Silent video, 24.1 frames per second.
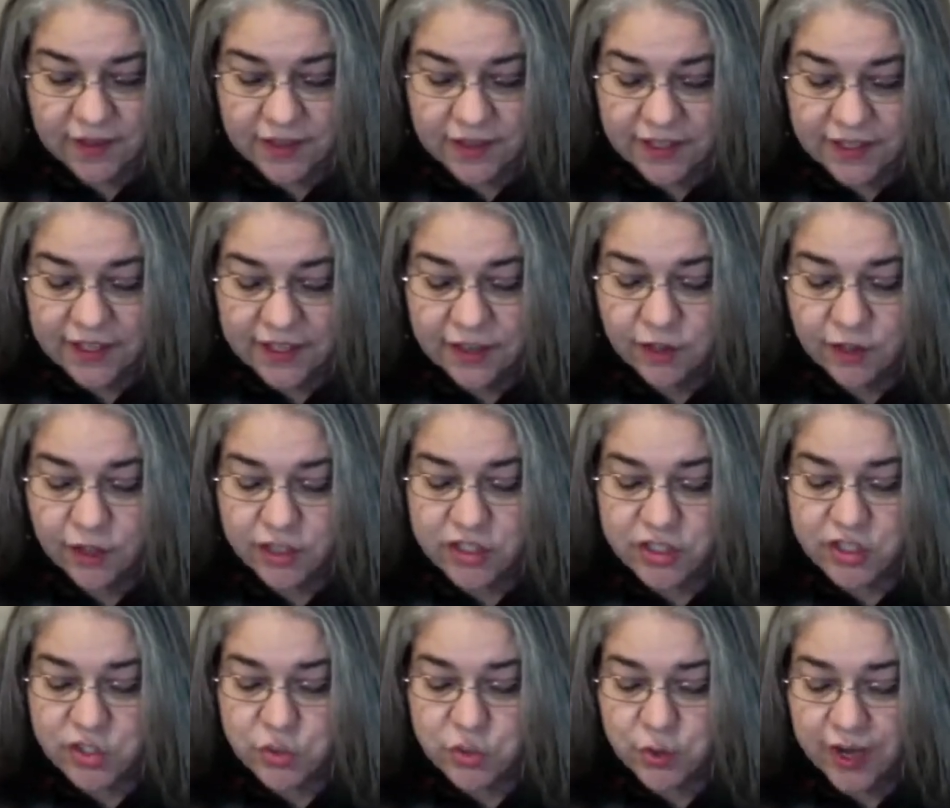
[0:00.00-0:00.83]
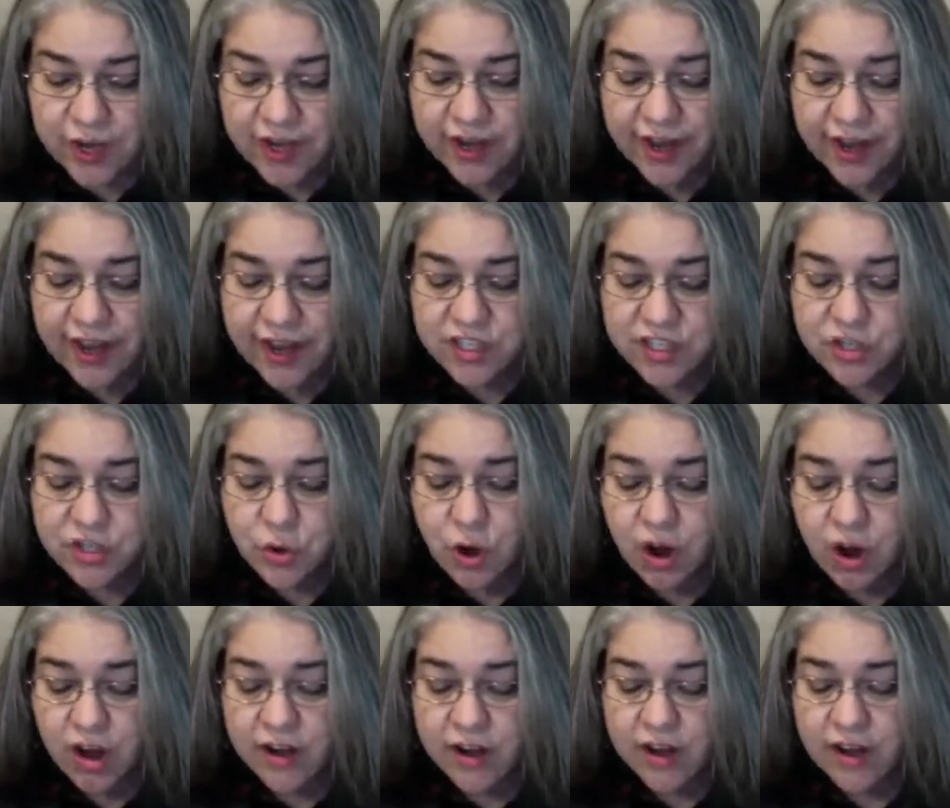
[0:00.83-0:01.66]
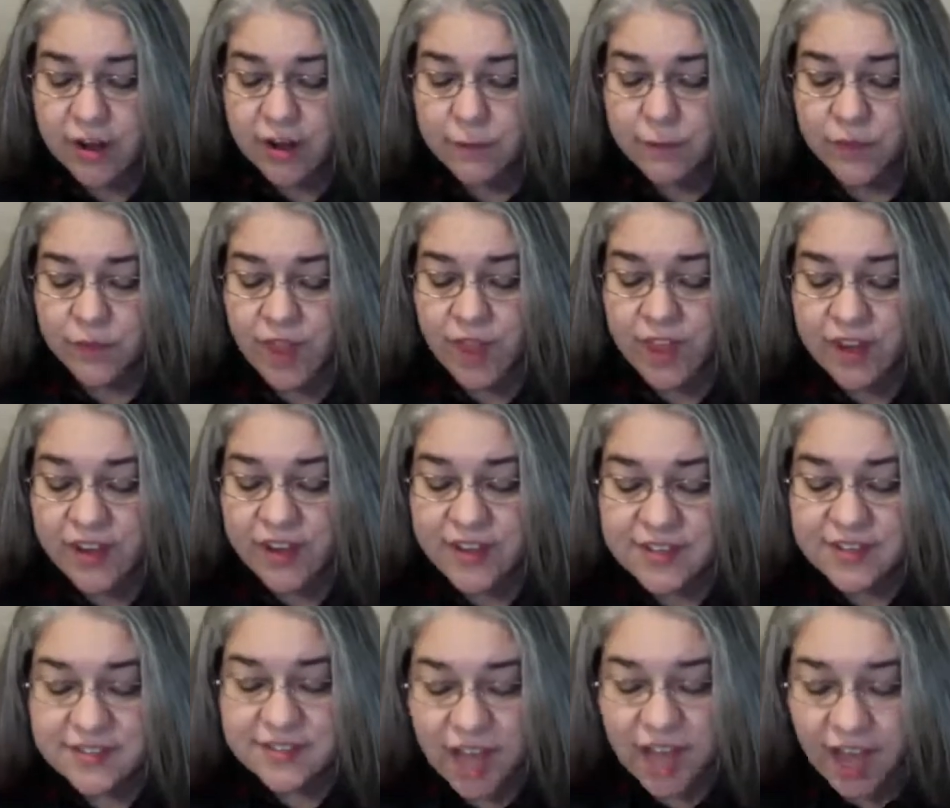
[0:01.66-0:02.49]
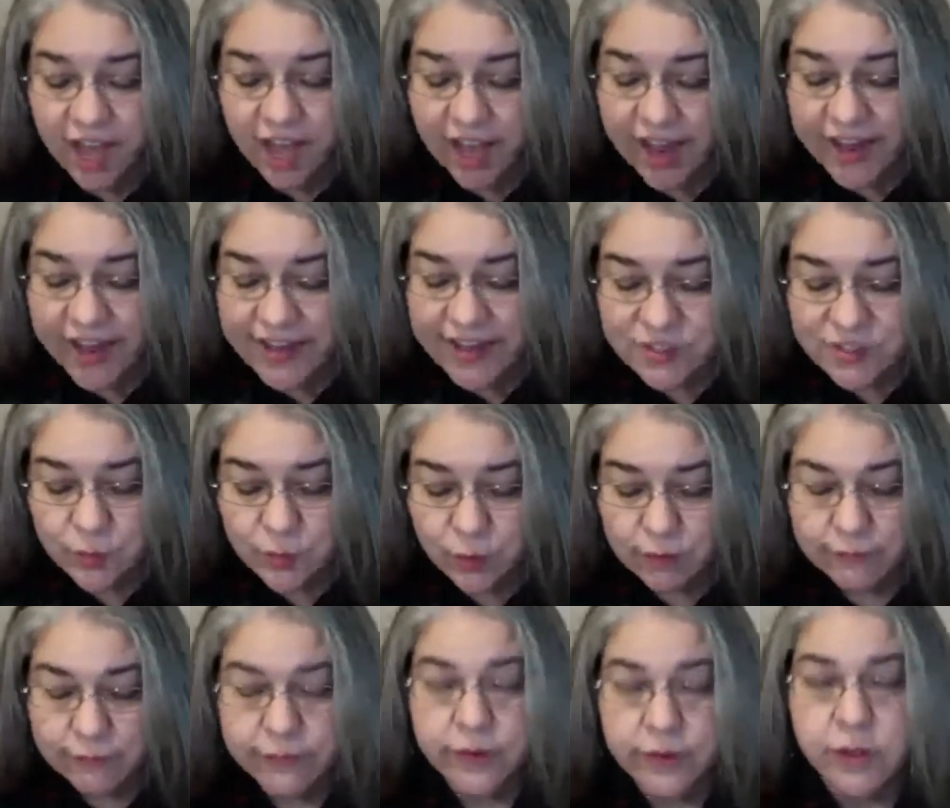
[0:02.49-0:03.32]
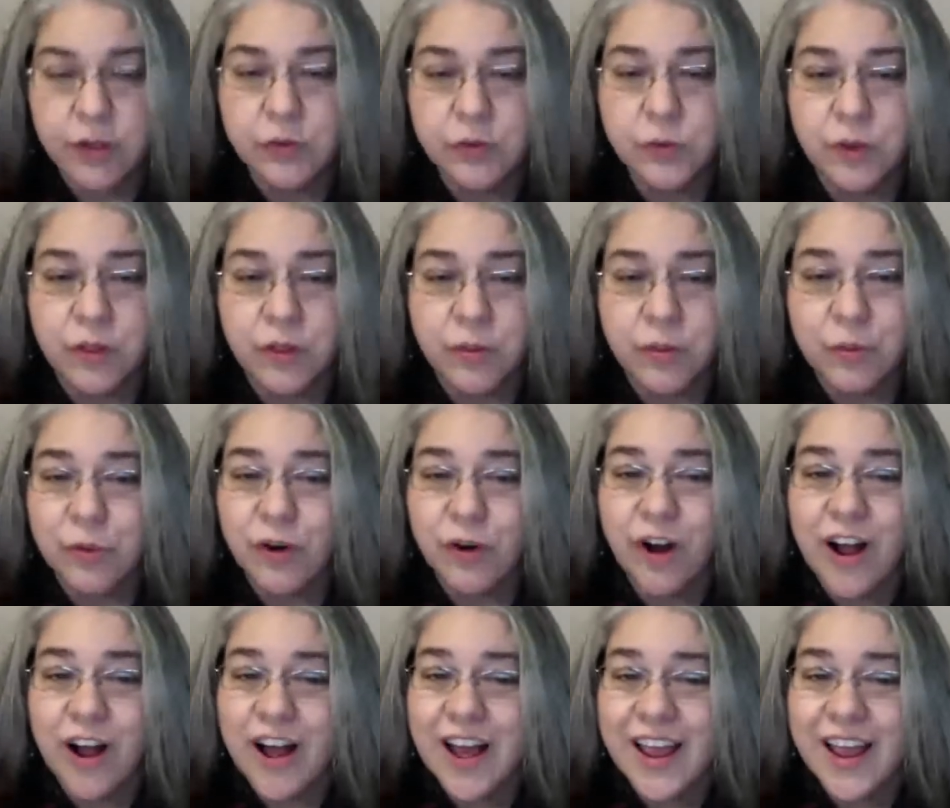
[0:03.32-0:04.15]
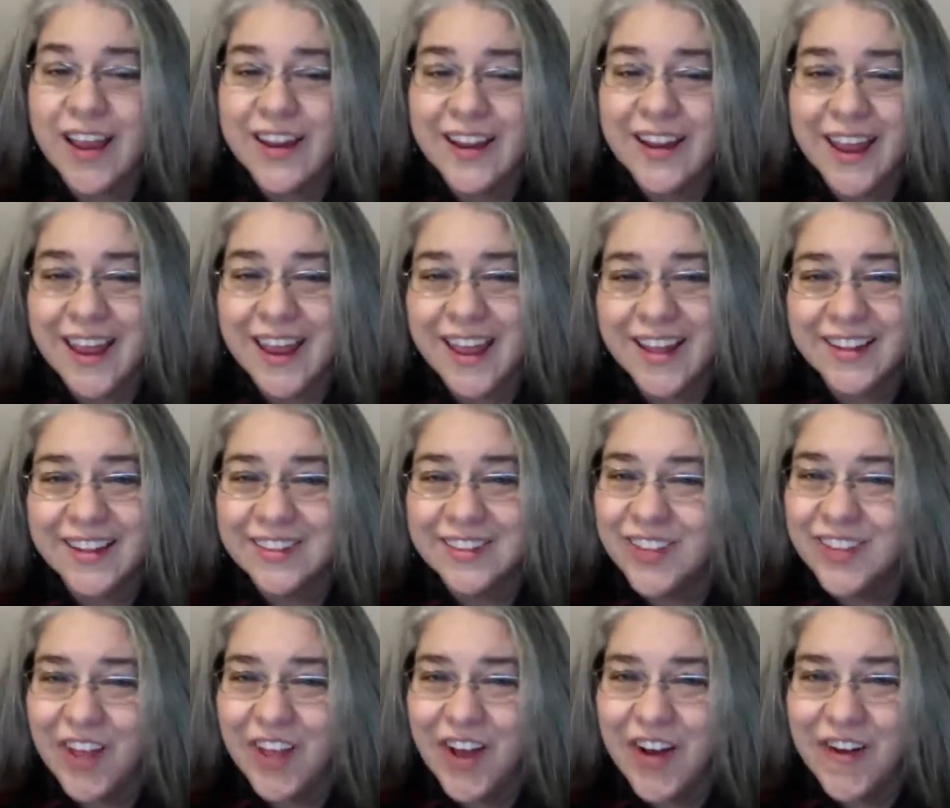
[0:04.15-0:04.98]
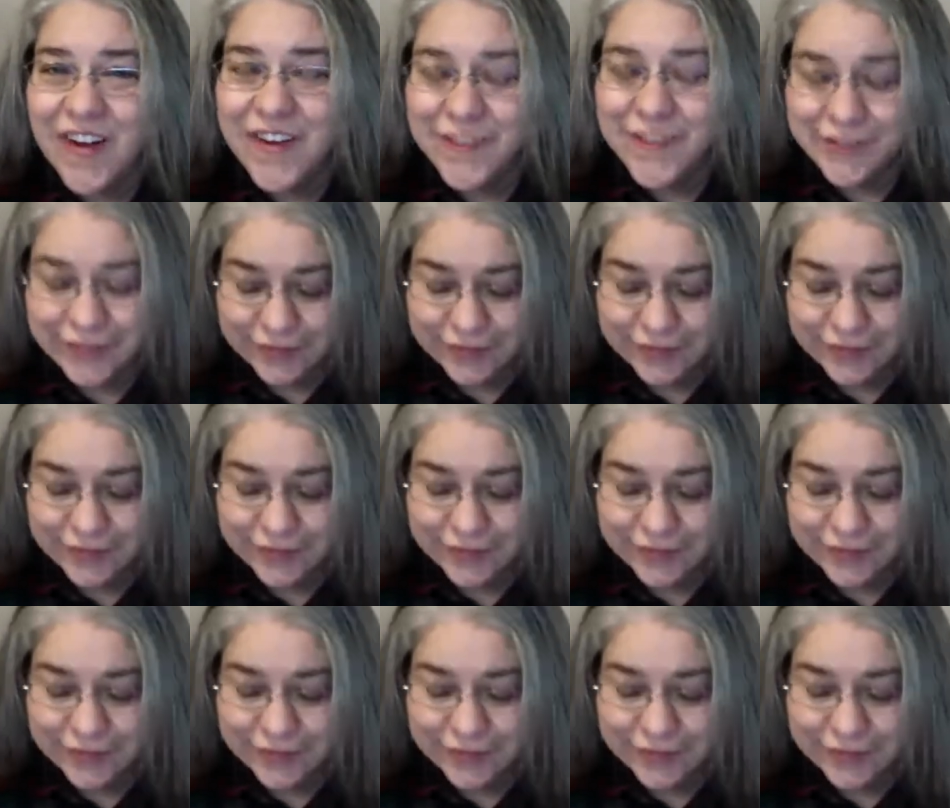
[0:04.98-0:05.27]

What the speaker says: He looked straight at Johanna, and his eyes were filled with pride and love.